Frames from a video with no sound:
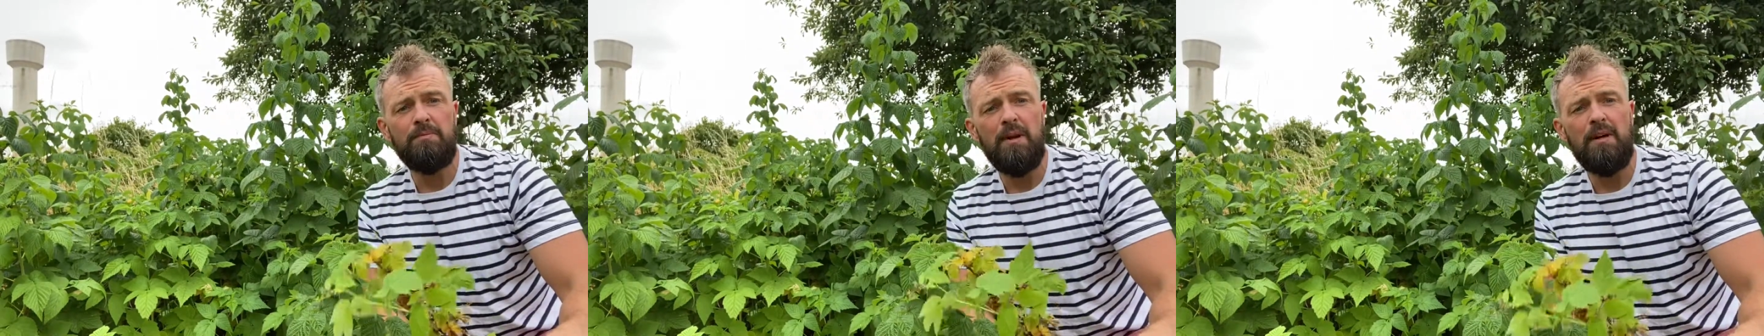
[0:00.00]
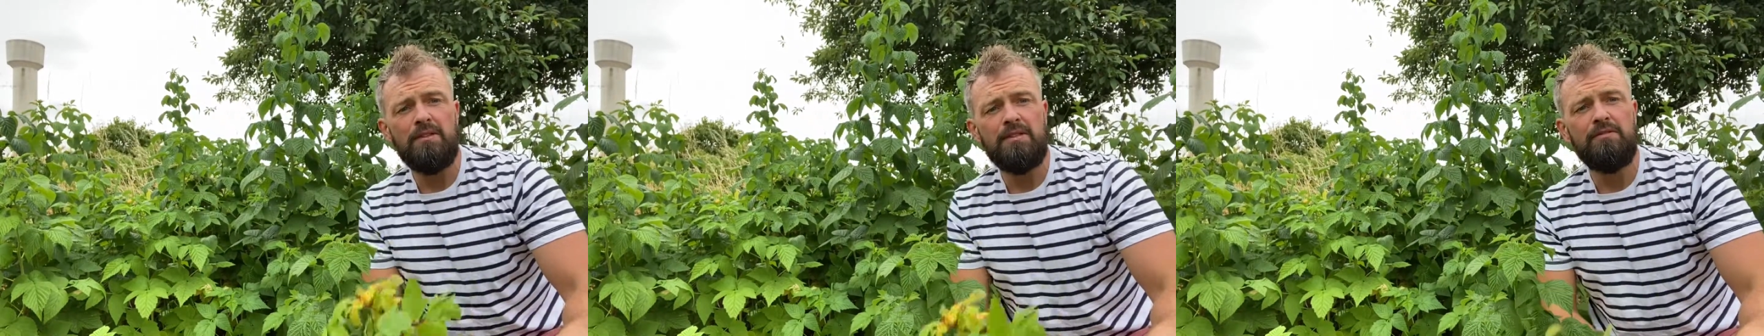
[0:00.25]

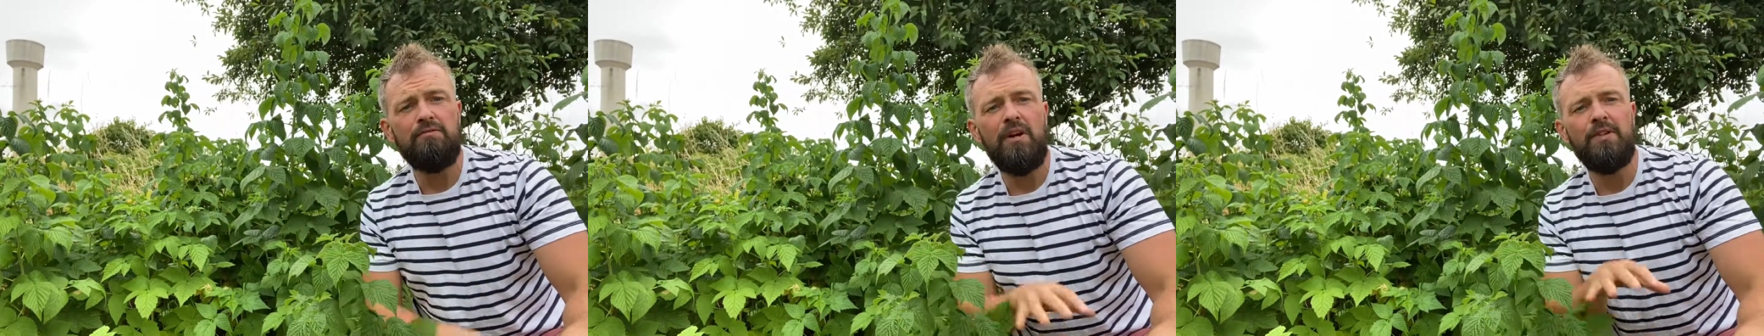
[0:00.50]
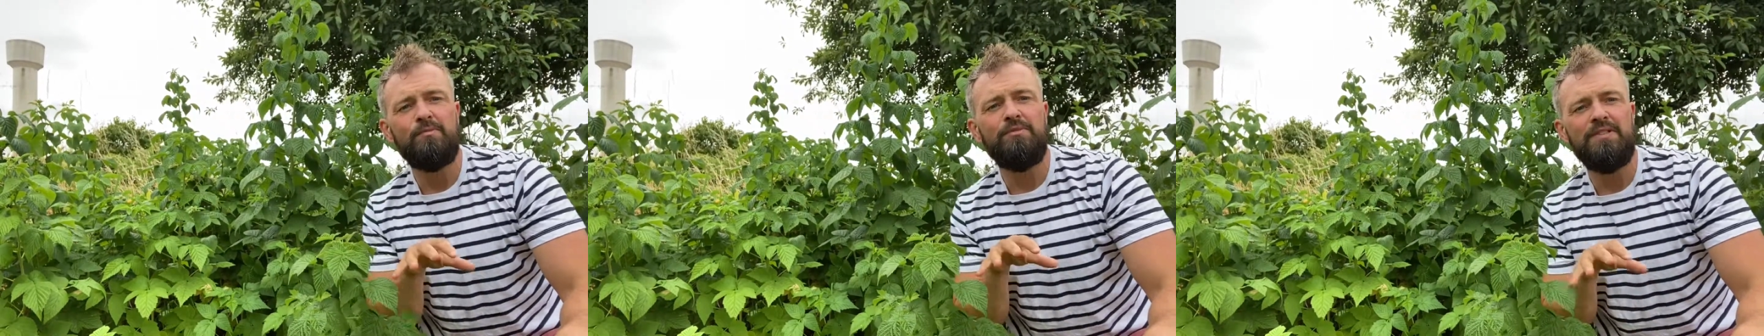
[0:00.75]
planted
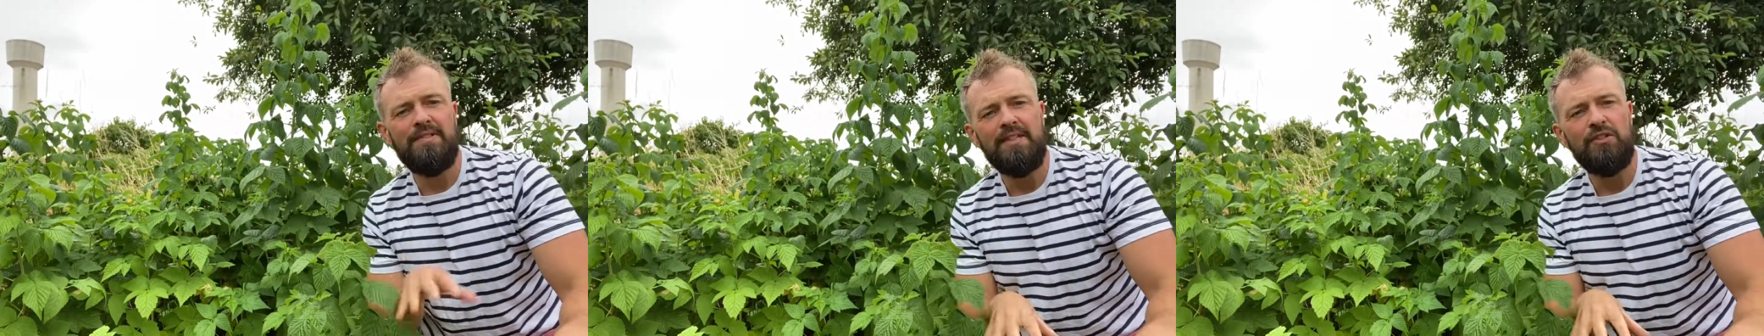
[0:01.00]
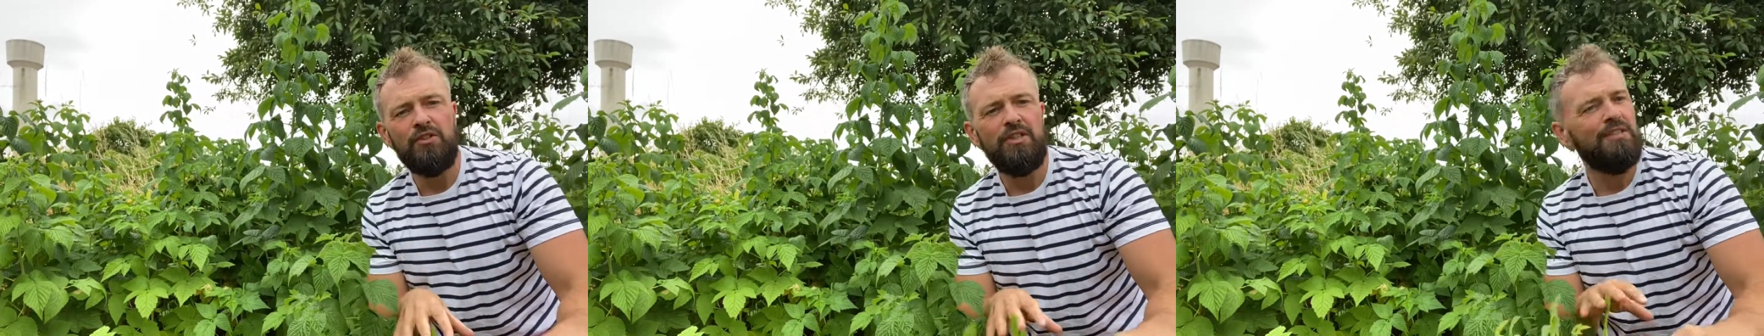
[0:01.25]
raspberries
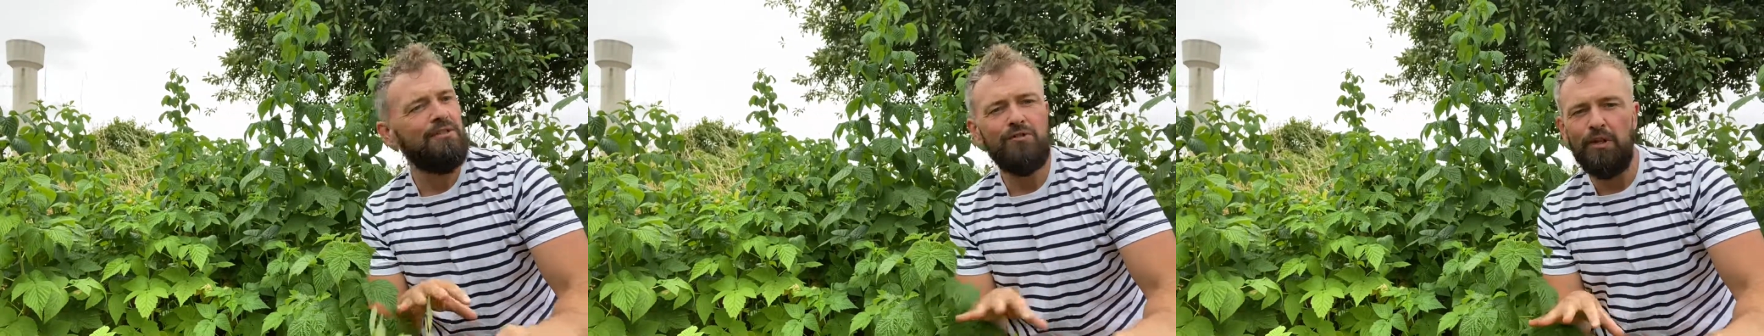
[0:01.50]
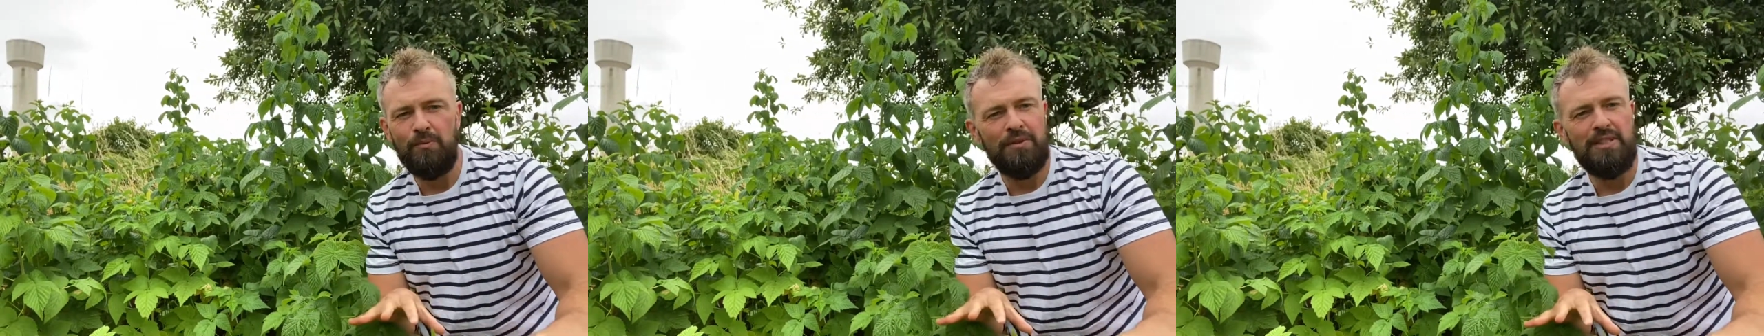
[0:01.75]
this year, you
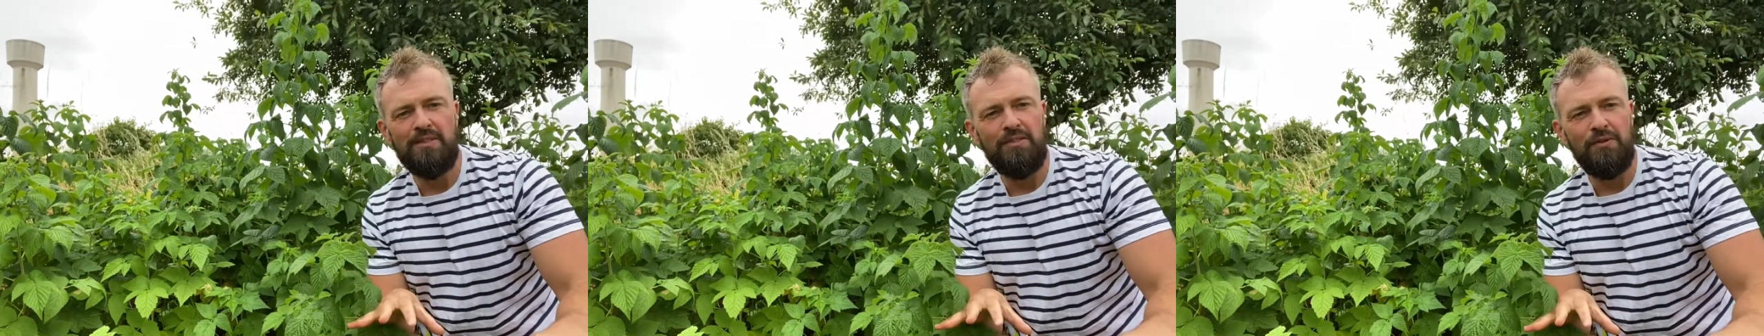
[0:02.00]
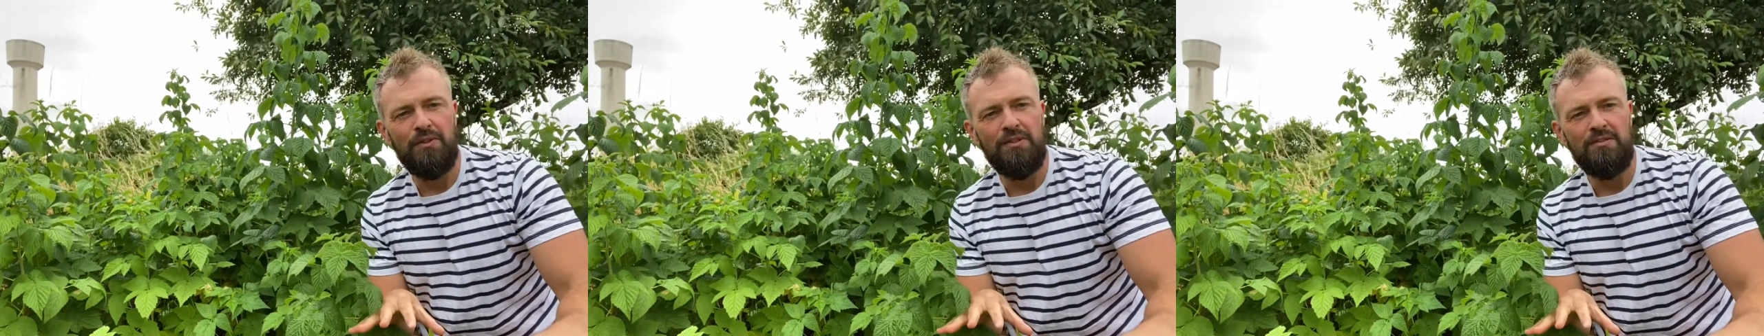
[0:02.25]
don't need to
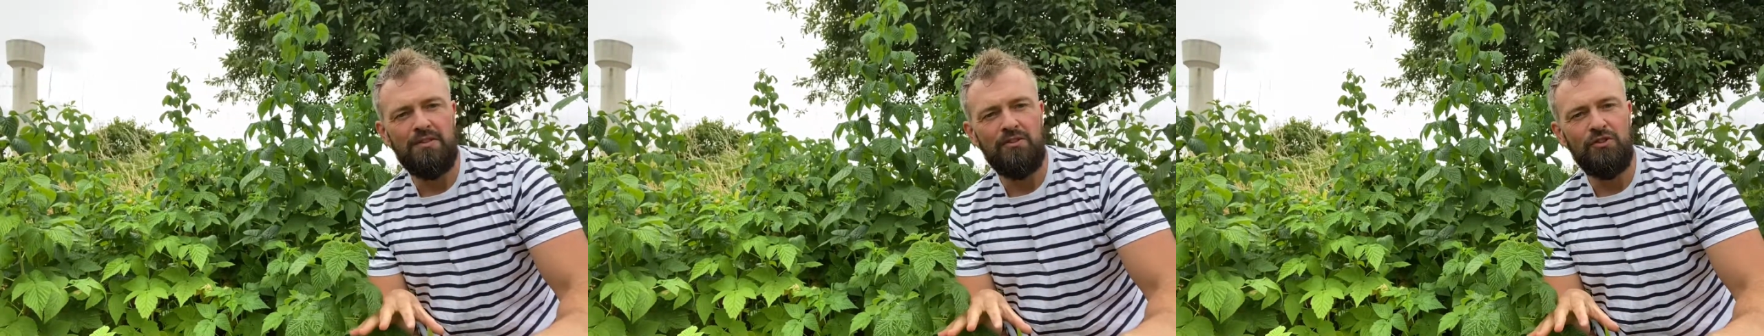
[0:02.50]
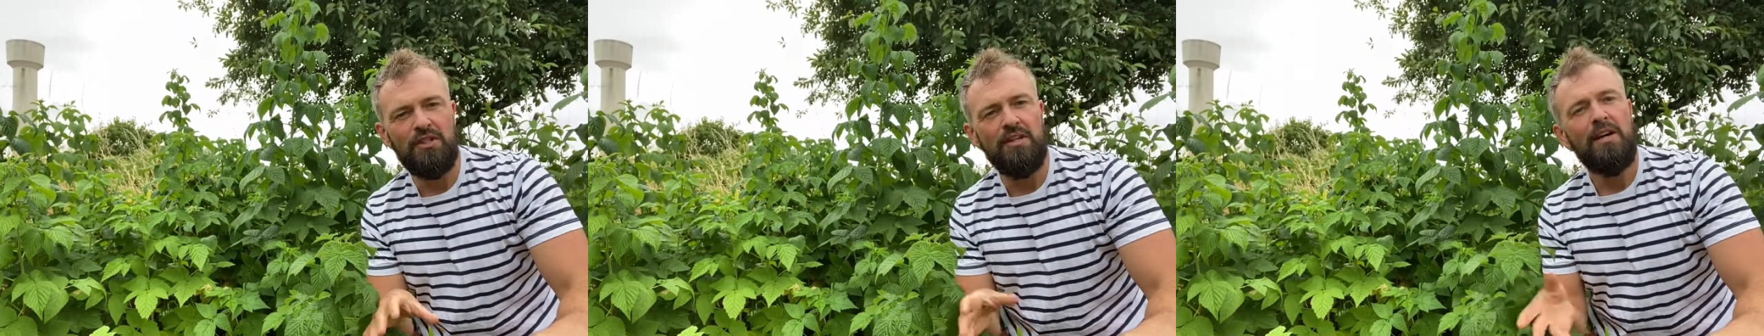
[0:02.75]
do this year.